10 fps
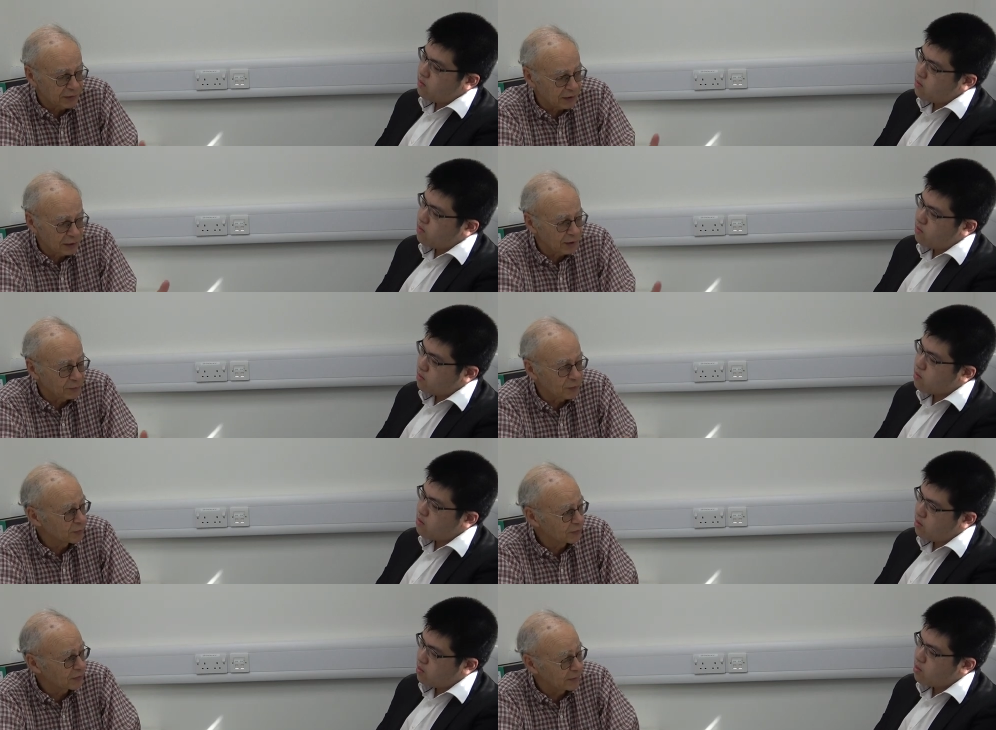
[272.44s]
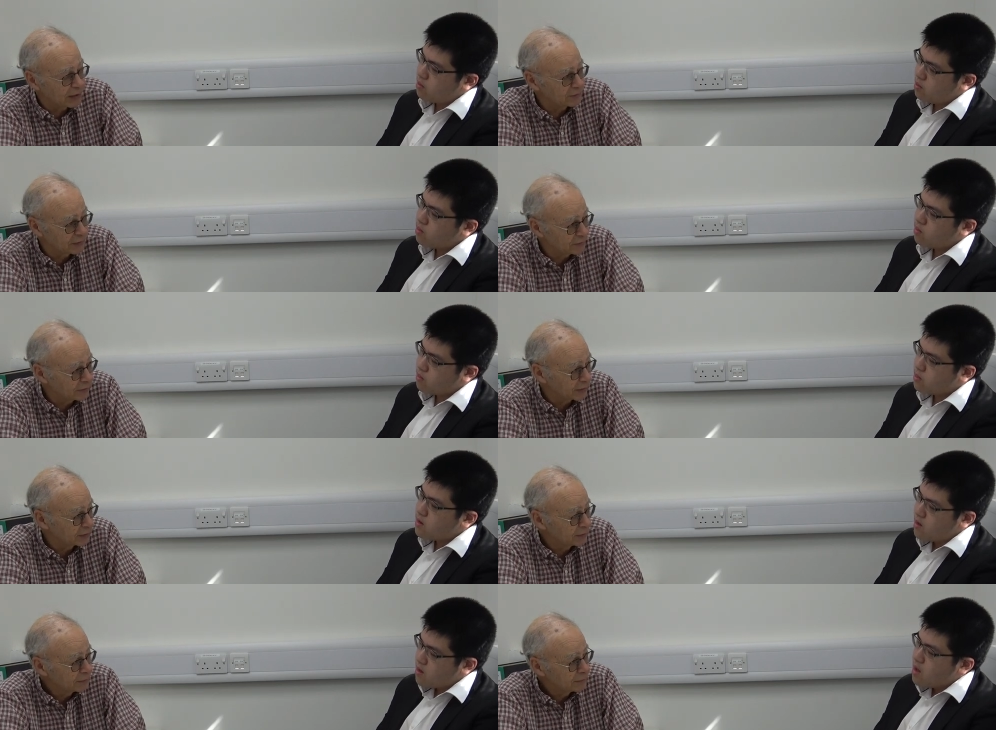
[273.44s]
Speaker 1: I think a lot more would have come out of it, in fact.
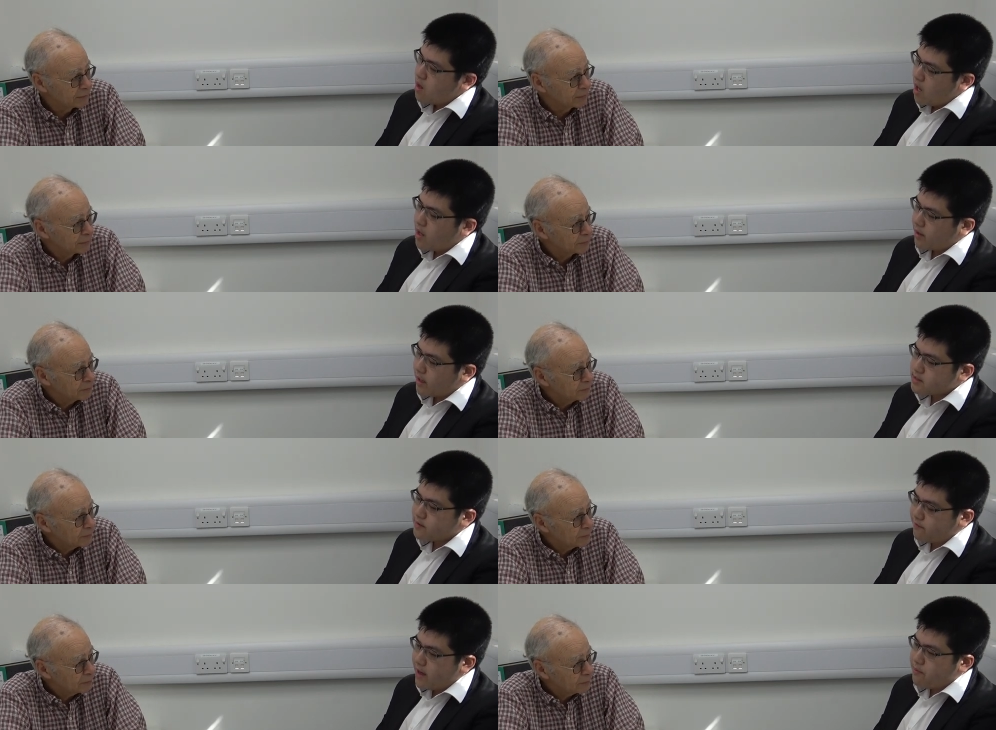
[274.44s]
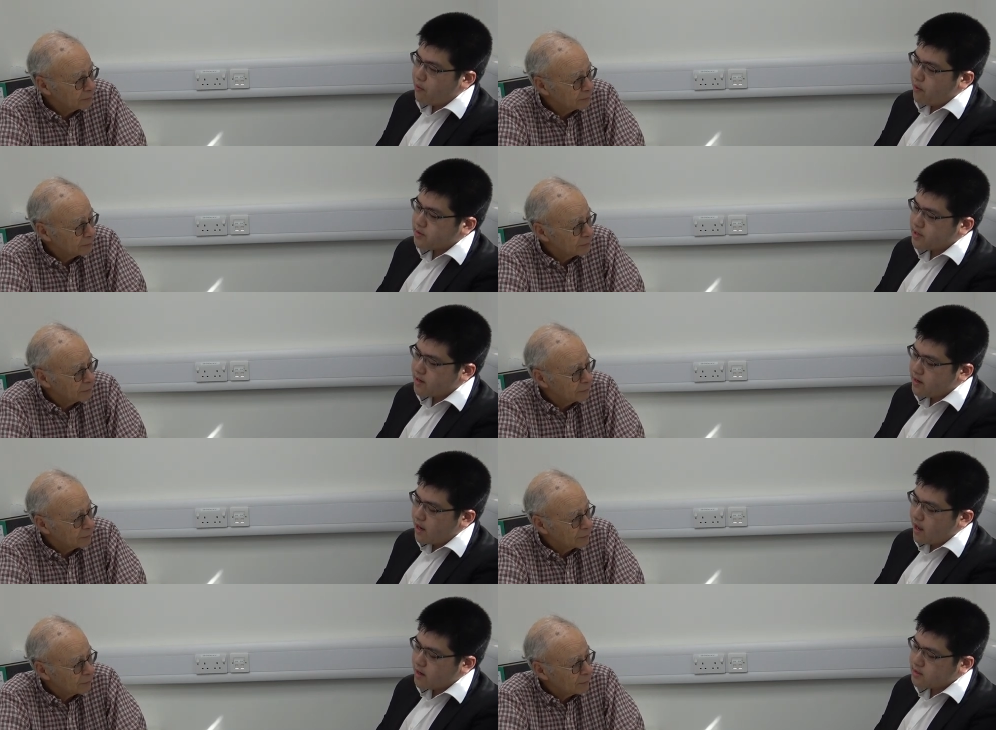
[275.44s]
Speaker 2: I think that's a fair point, and,
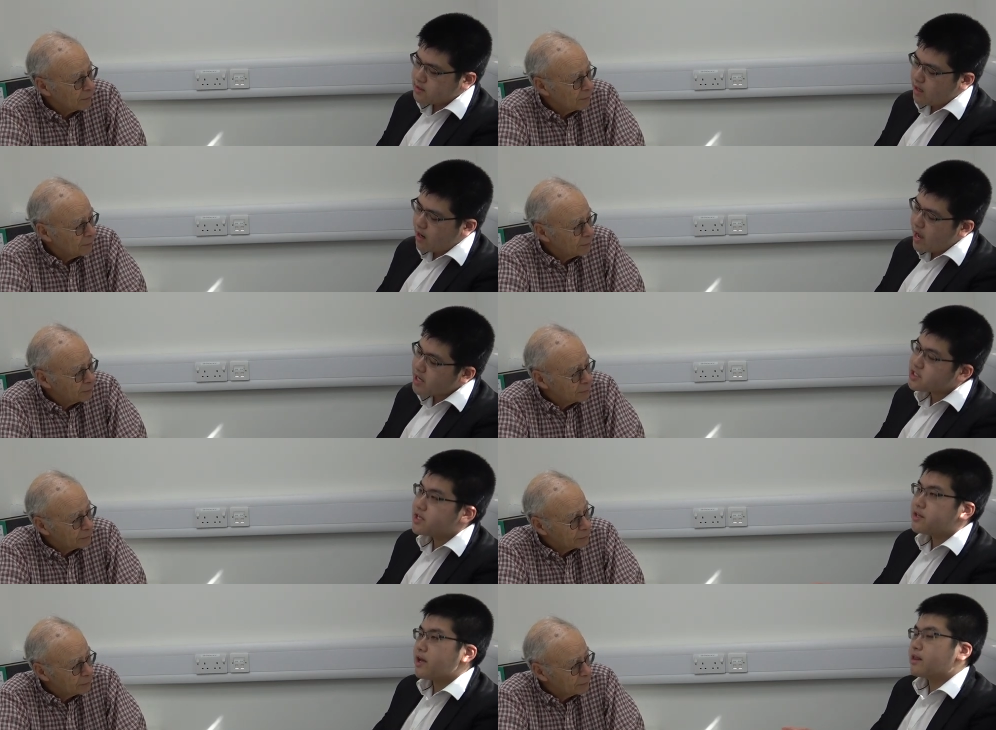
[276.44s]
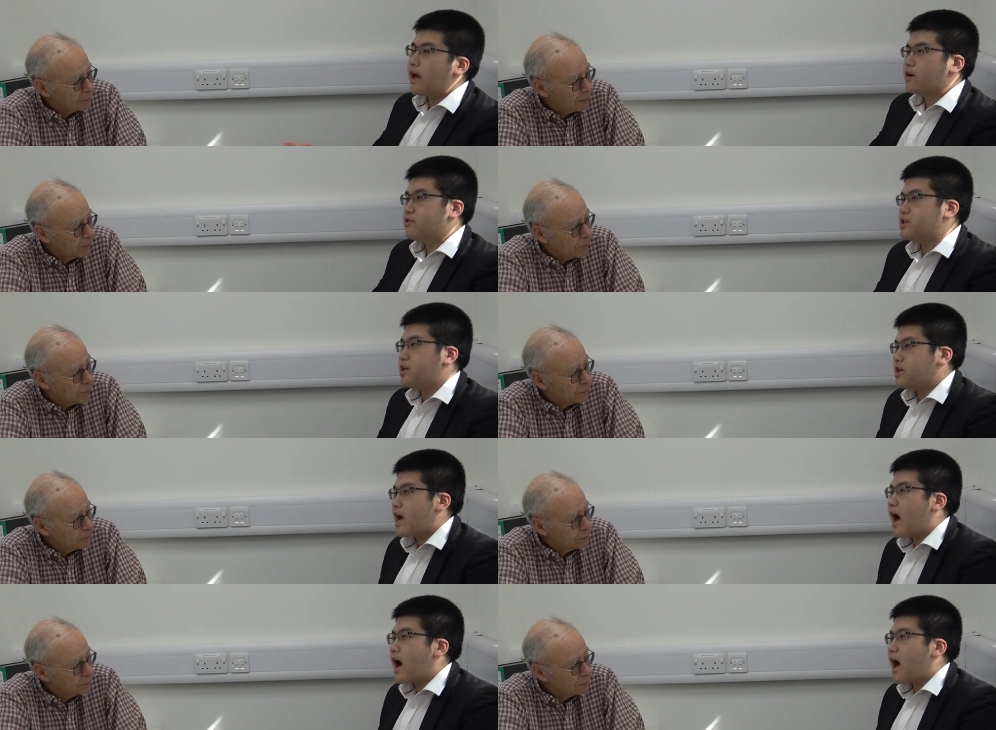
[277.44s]
and I actually think that critique